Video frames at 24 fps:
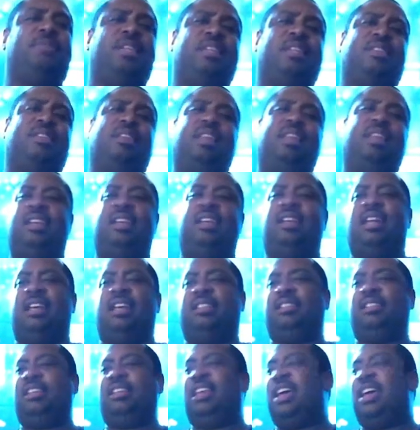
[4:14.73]
get delayed. Like I
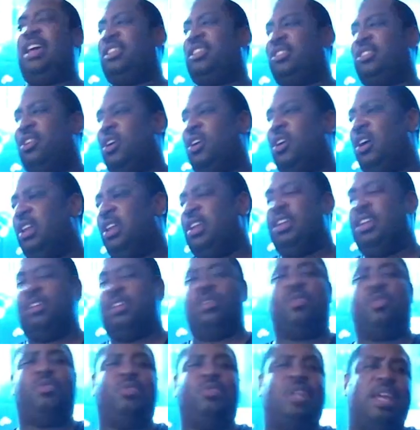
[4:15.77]
said, Last Guardian, a
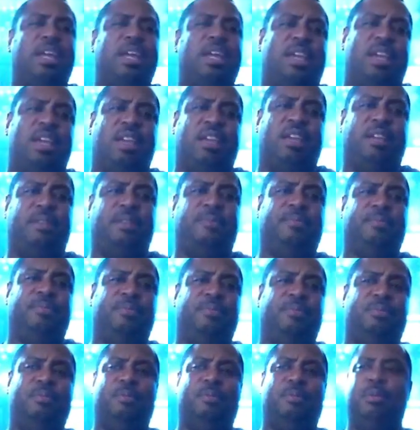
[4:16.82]
whole decade.
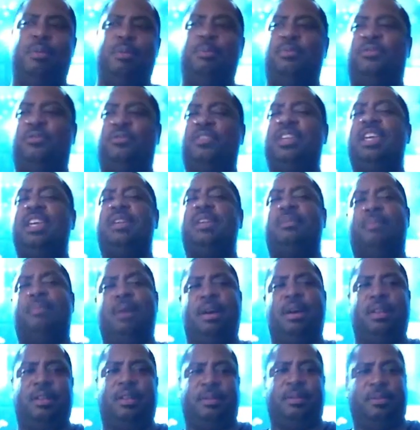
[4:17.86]
But people forget
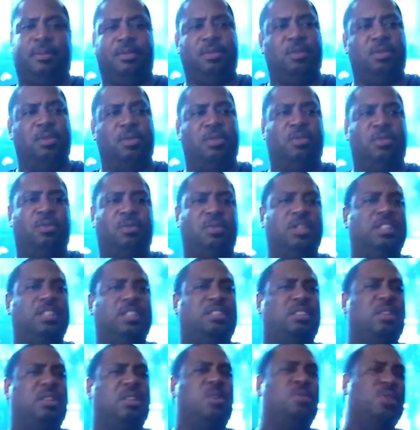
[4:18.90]
about it. You know,
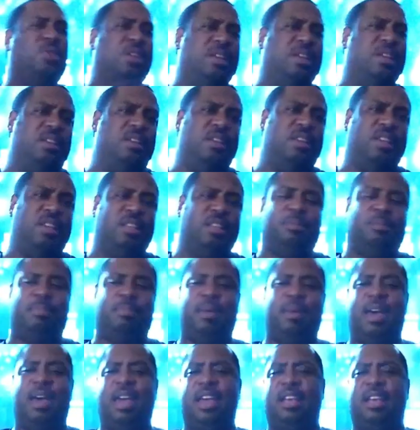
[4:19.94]
it's Sony. It's a
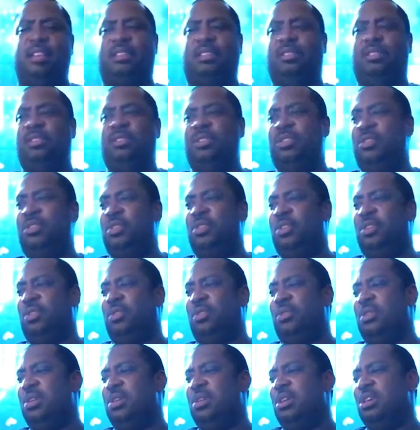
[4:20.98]
pass. You
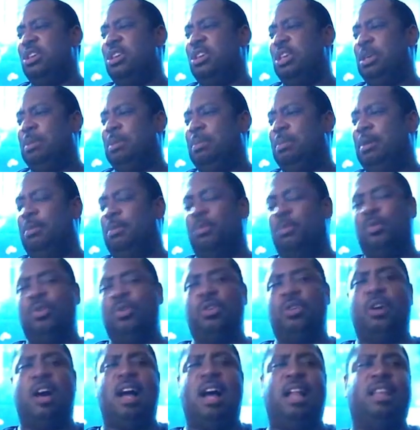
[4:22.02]
know, People want
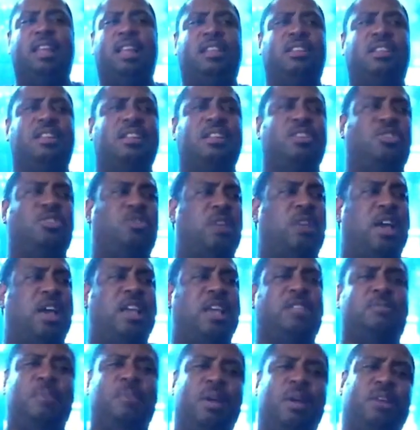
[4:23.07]
to holler and
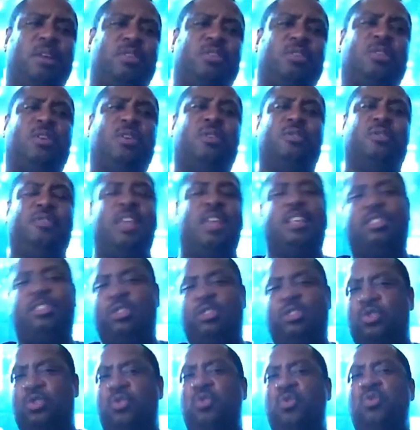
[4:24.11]
trash Microsoft. That's
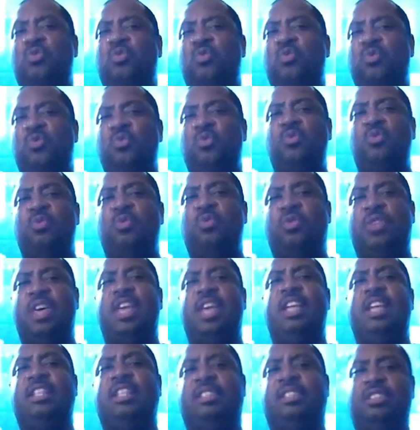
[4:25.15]
the cool
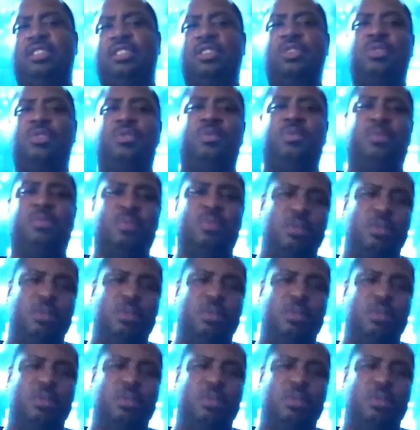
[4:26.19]
thing to do.